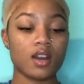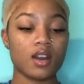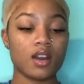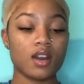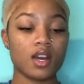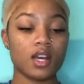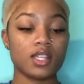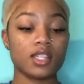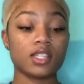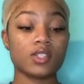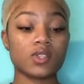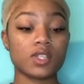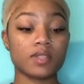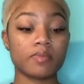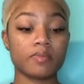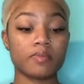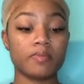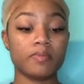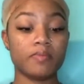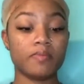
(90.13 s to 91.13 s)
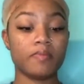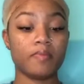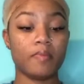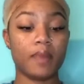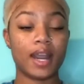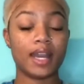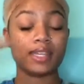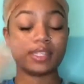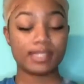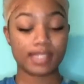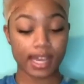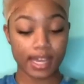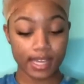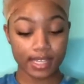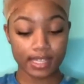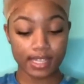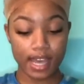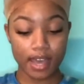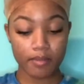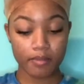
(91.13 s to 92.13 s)
this was my
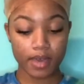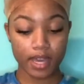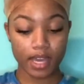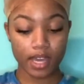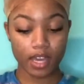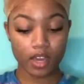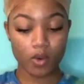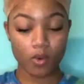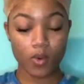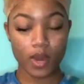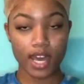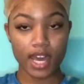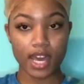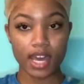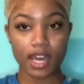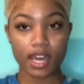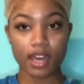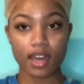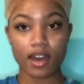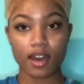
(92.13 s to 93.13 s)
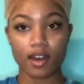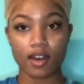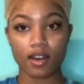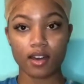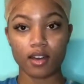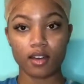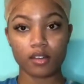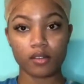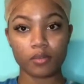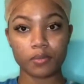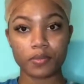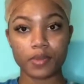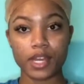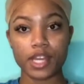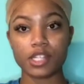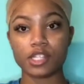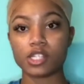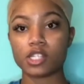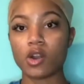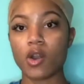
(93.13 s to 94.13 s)
second time making a wig,
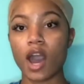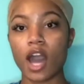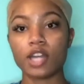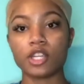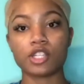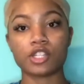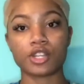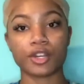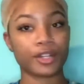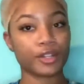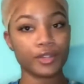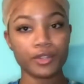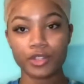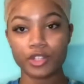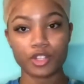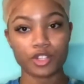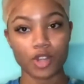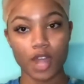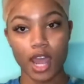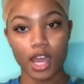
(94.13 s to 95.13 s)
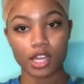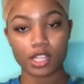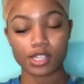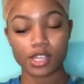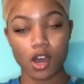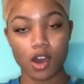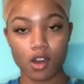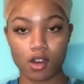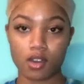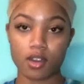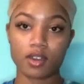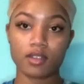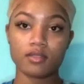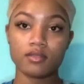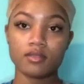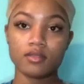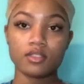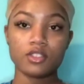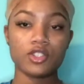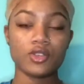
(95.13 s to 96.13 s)
and so I just glued the tracks on
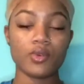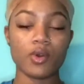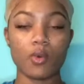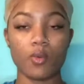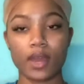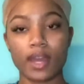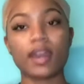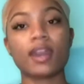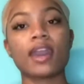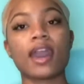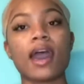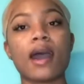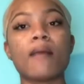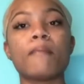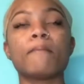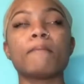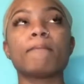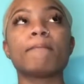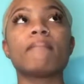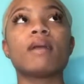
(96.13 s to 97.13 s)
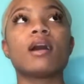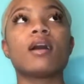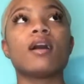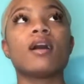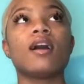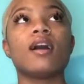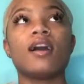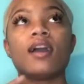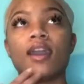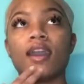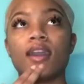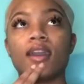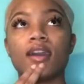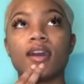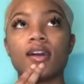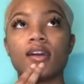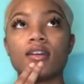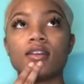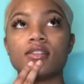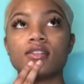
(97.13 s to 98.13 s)
to a wig cap,
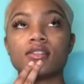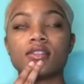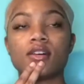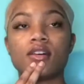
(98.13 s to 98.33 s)
and